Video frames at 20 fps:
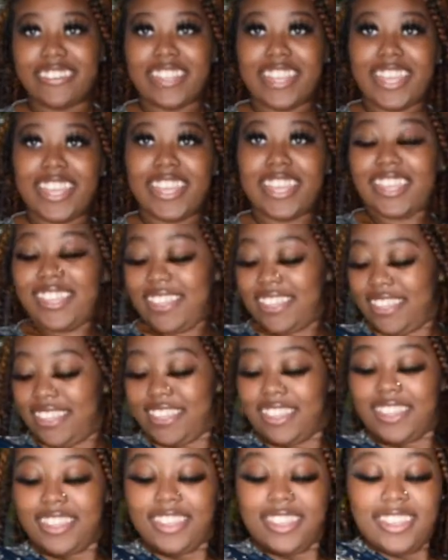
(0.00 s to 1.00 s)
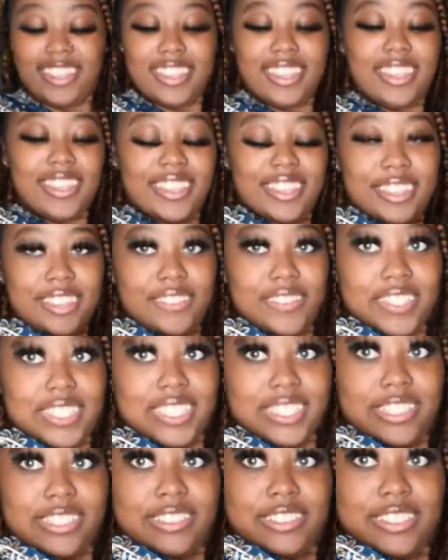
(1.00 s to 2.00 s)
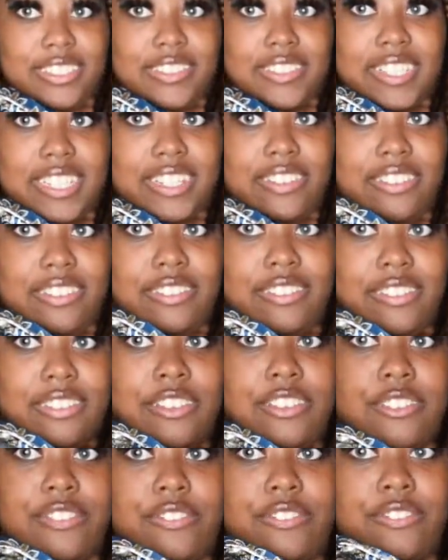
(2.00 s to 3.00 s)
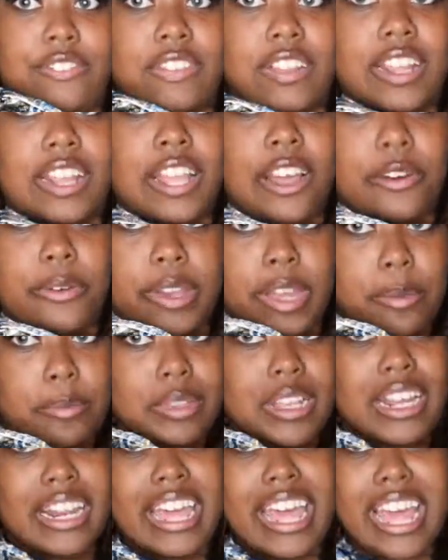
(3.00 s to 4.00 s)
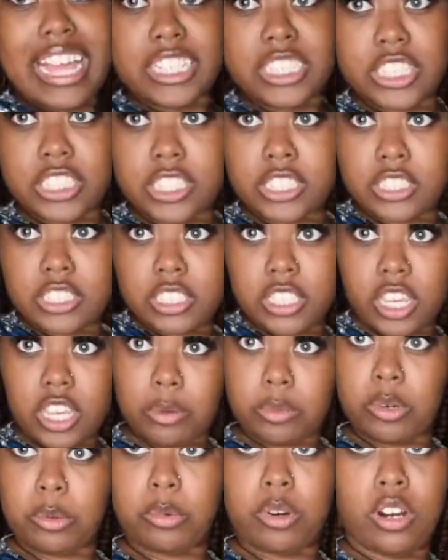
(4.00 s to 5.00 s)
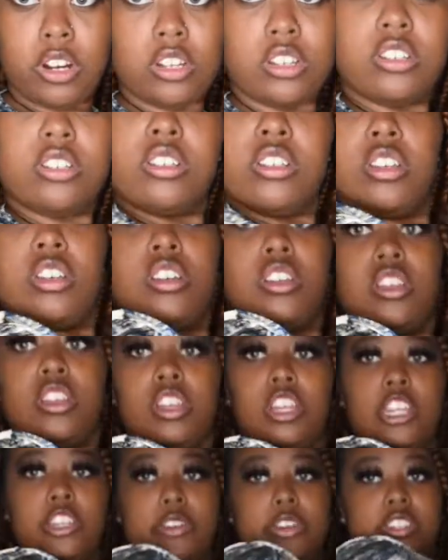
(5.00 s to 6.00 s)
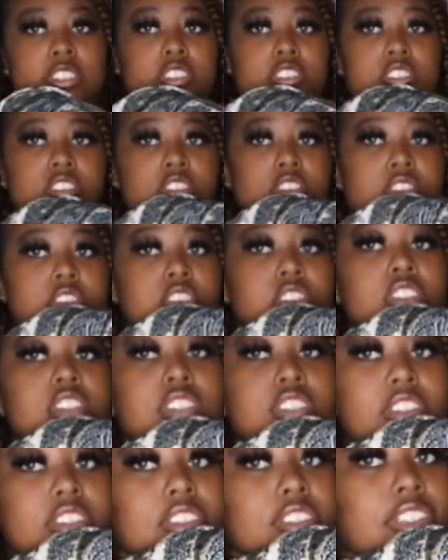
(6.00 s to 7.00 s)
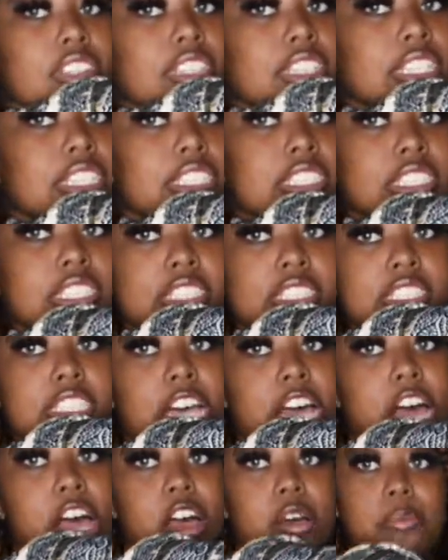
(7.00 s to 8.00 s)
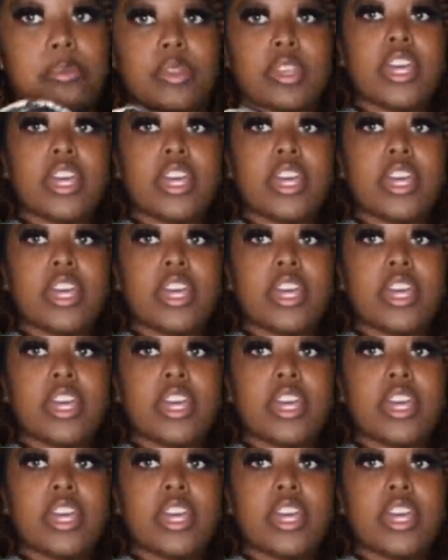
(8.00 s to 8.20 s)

Like, the material's really flowy. I'm not ashy. It's the camera bar. Anyways. This is the top.